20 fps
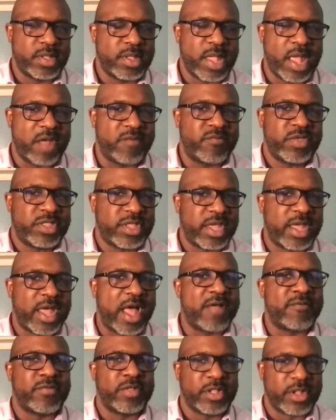everything
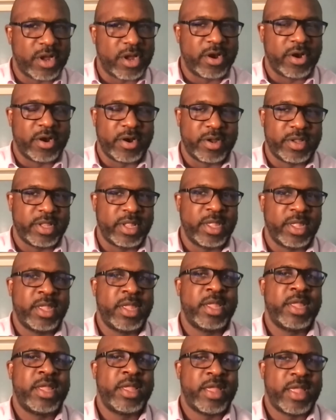I've learned
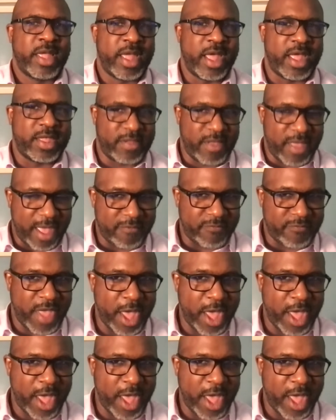have